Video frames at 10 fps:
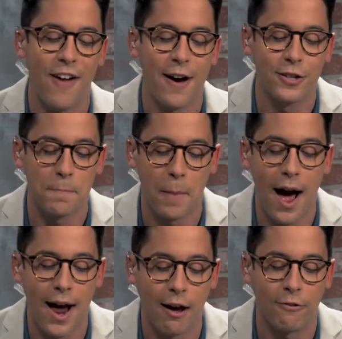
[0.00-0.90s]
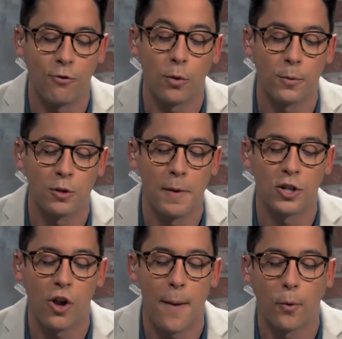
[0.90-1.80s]
Founded by uh, former
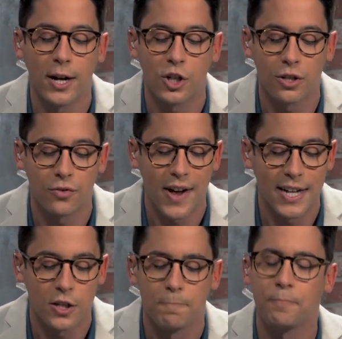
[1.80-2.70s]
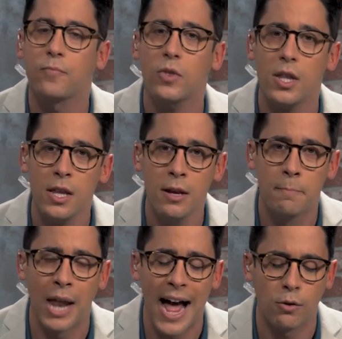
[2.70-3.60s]
special operations vets
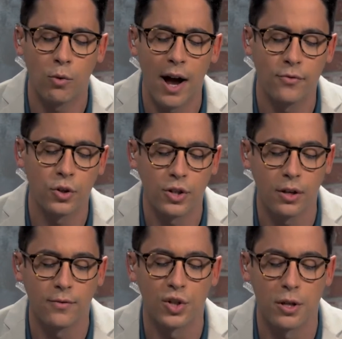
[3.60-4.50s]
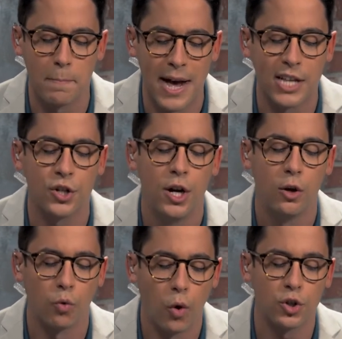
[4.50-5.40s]
Black Rifle delivers the best
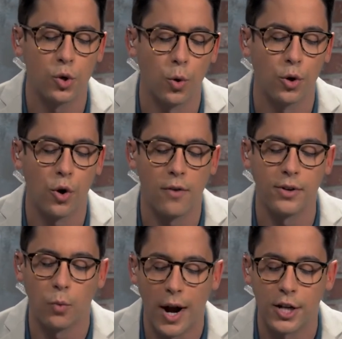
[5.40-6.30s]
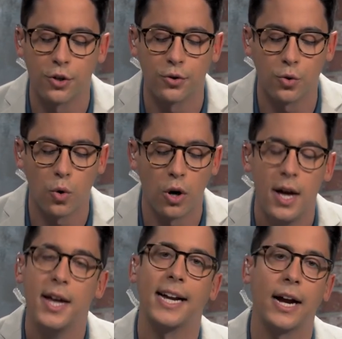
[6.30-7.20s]
roast to order coffee right to your door.
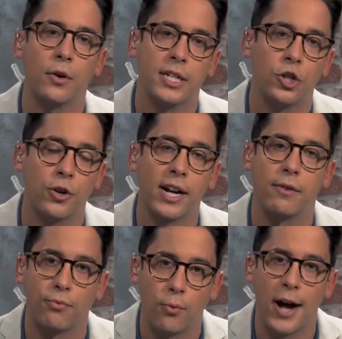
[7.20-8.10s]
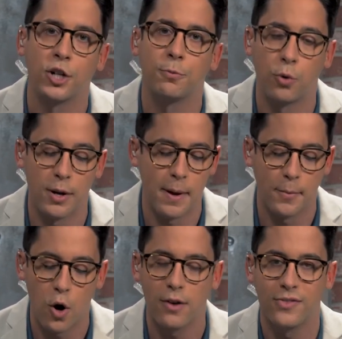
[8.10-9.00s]
Guarantees you're getting fresh premium
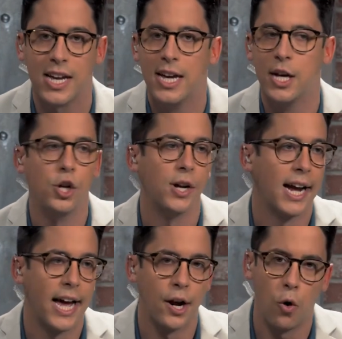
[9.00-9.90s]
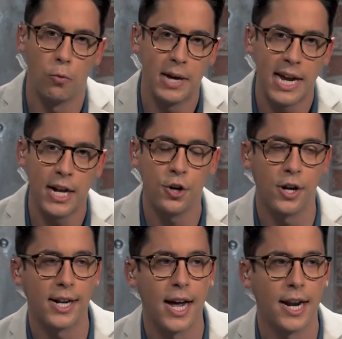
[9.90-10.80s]
coffee. You can get it whole bean, you
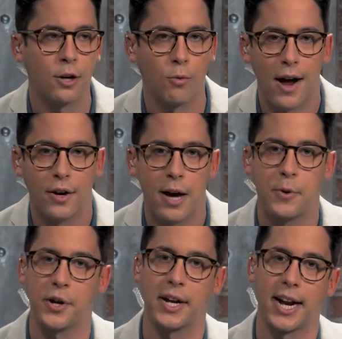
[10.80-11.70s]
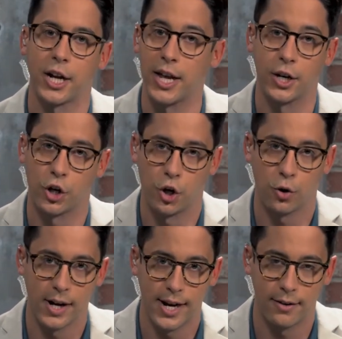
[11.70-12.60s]
can get it ground up, you can get it in
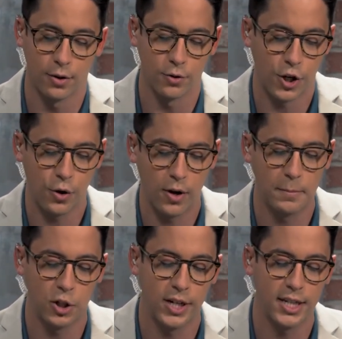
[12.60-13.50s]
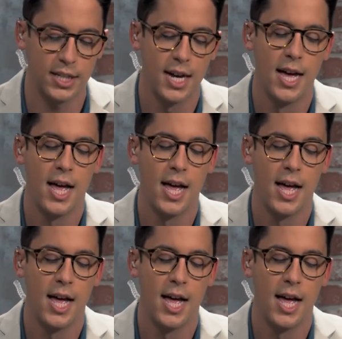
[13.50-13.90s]
Keurig for those Keurig machines.